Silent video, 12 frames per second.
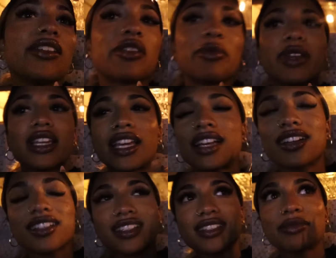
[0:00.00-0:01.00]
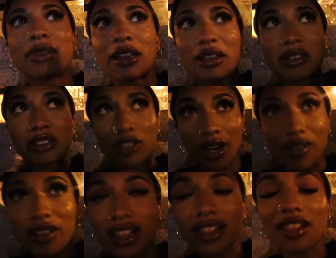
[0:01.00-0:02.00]
There's like my
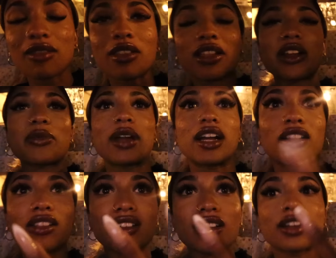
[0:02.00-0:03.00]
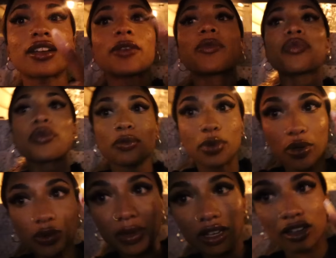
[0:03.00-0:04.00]
driver's license was there, my health card,
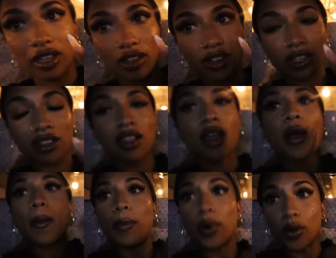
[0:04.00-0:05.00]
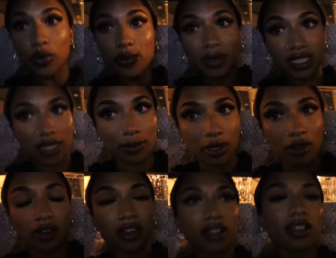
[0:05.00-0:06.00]
both my credit cards, both my debit
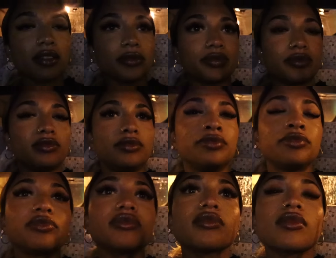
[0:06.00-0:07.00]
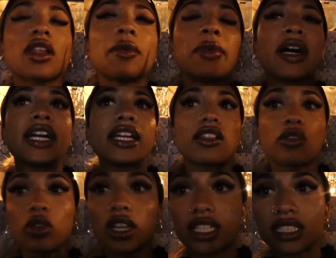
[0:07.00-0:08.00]
cards, my
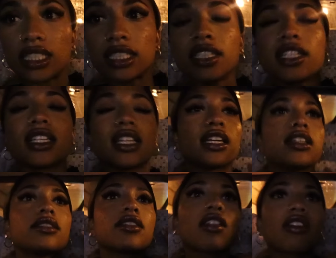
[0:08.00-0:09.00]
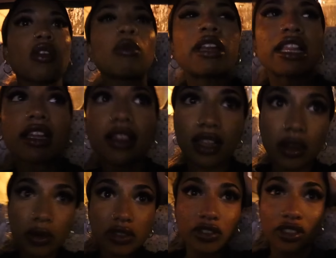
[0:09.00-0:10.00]
school ID, like so many things that
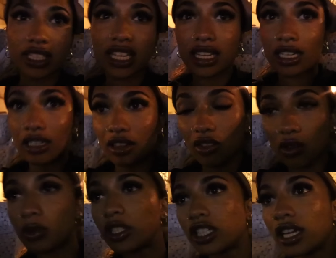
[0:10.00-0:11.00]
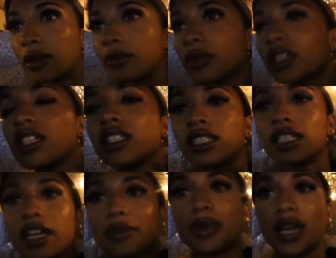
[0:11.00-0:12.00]
would have just taken so much time to
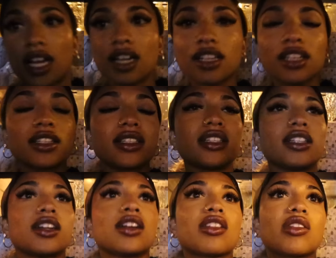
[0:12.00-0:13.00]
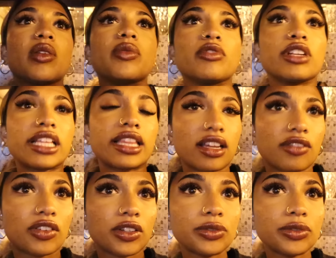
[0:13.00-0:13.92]
get back. So I'm really thankful.